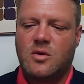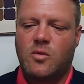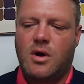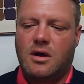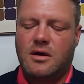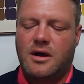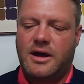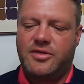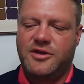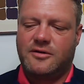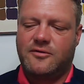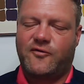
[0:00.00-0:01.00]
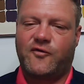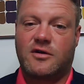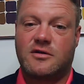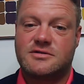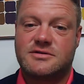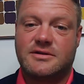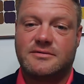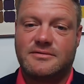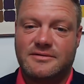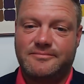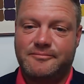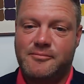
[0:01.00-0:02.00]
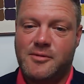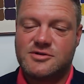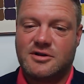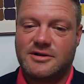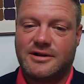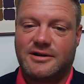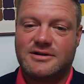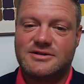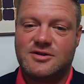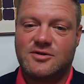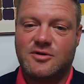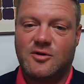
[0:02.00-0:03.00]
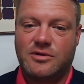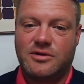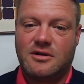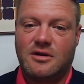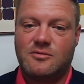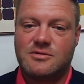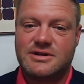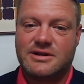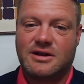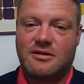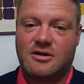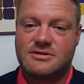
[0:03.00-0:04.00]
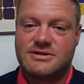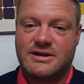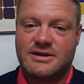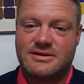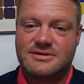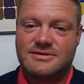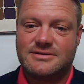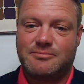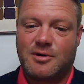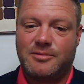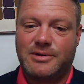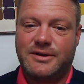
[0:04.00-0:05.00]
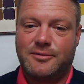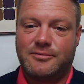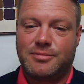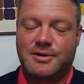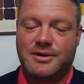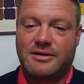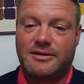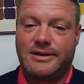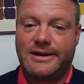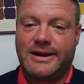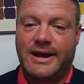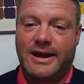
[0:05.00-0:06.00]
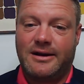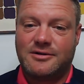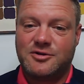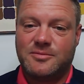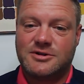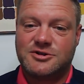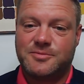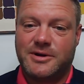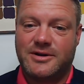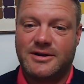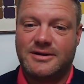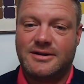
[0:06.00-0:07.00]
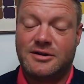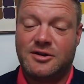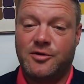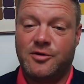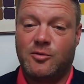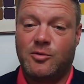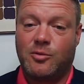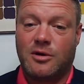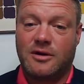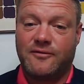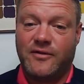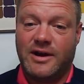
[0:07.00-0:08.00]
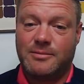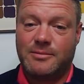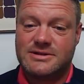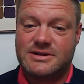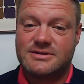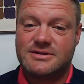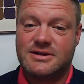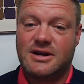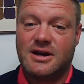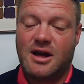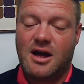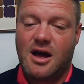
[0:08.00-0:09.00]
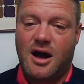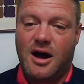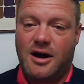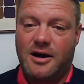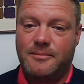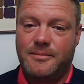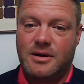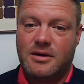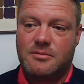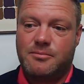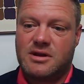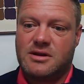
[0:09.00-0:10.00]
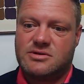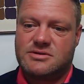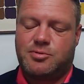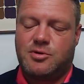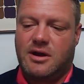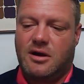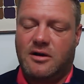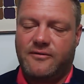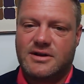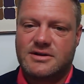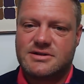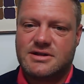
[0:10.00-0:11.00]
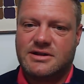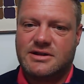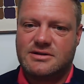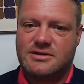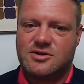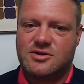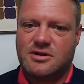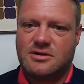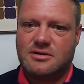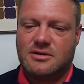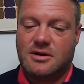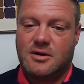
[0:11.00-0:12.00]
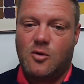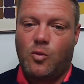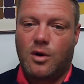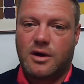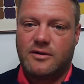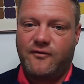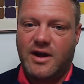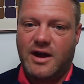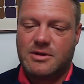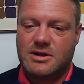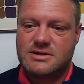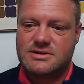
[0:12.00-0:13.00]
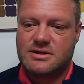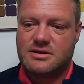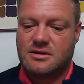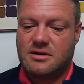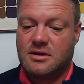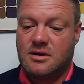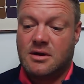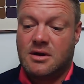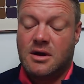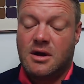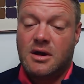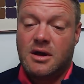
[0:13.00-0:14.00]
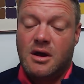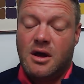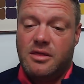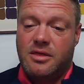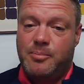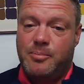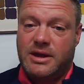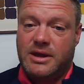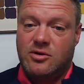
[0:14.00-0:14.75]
Well, I think first, most Ontarians don't know what the notwithstanding clause is, probably don't particularly care too much about it, don't know what working families is. Um, but it's pretty obvious they did it so that working families and the big